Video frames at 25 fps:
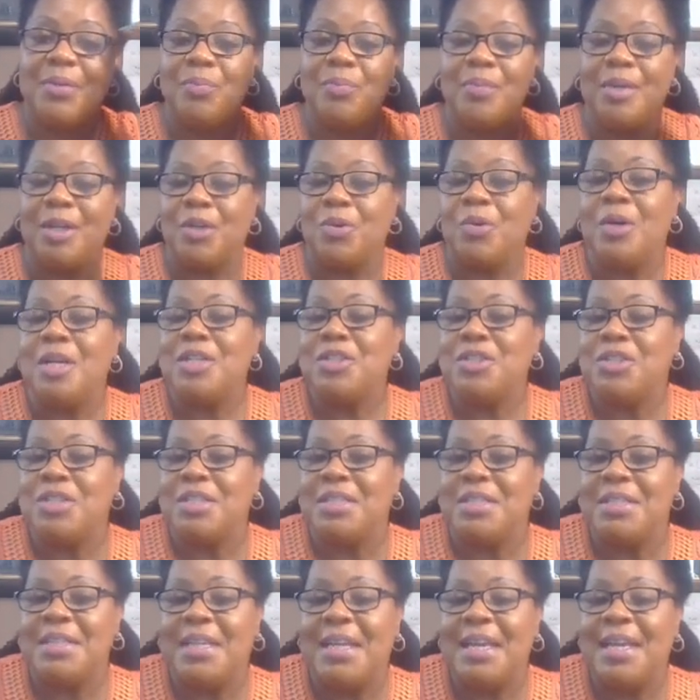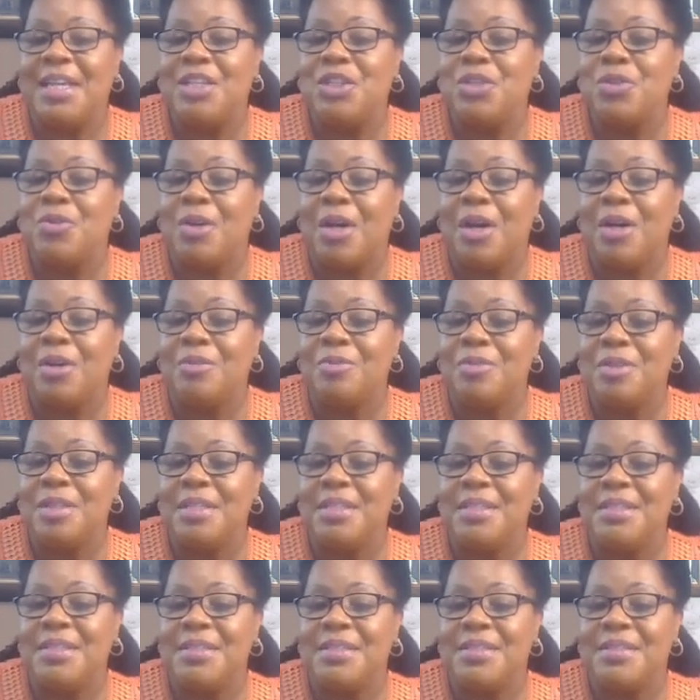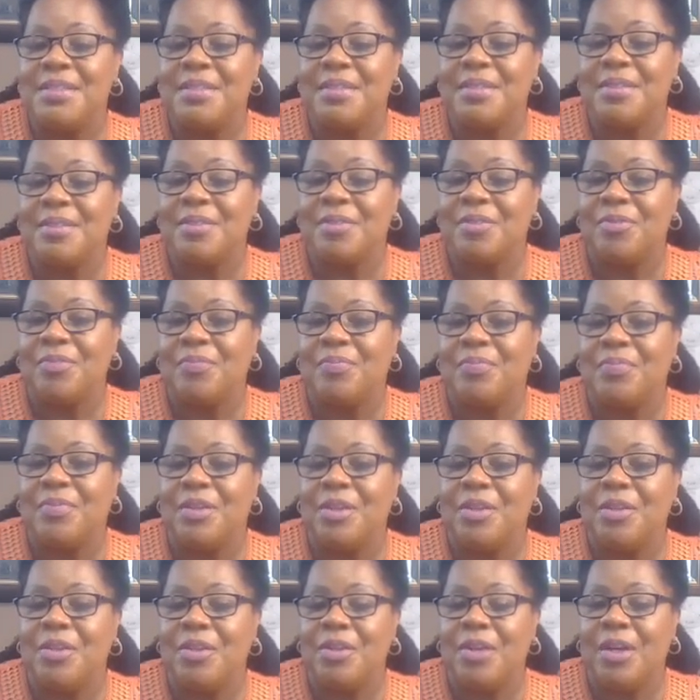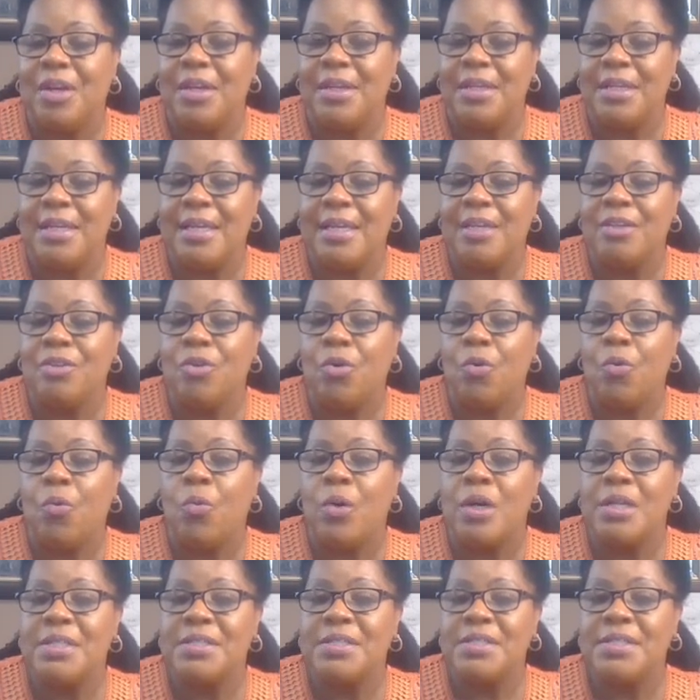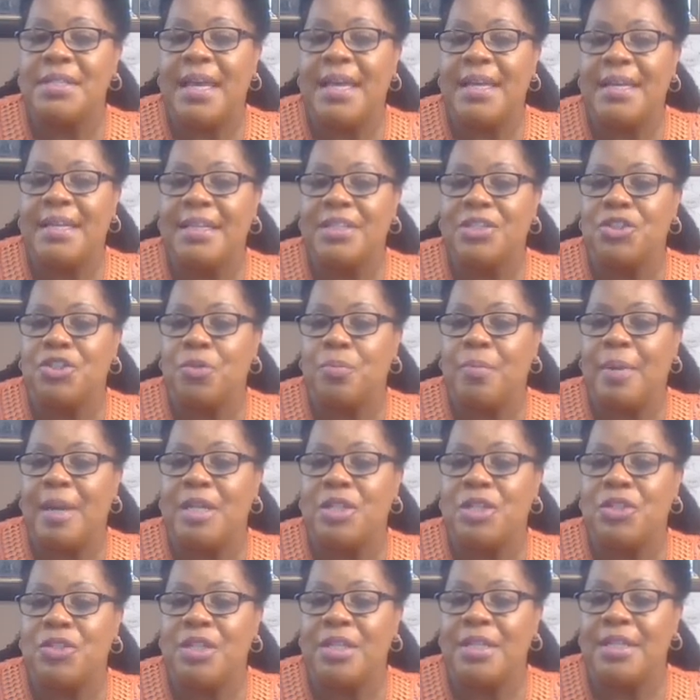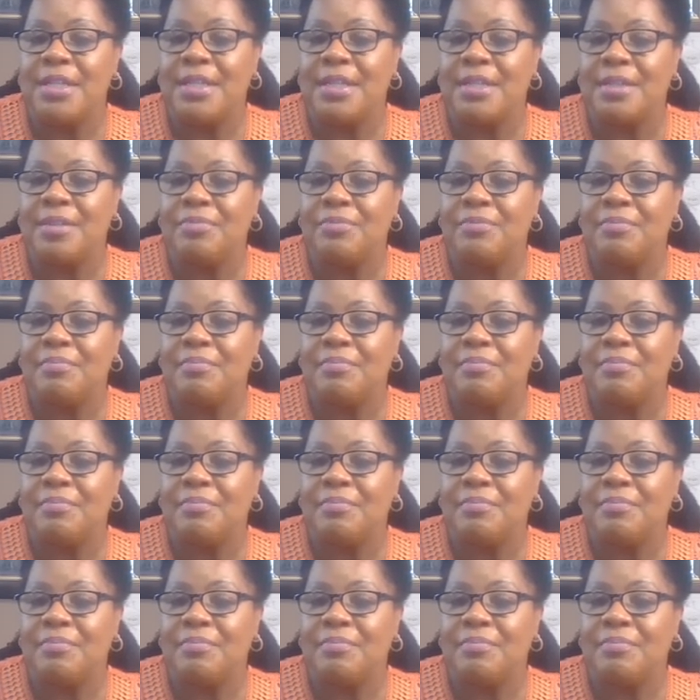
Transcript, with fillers: My question, can you code these? Again, what setting is your patient in?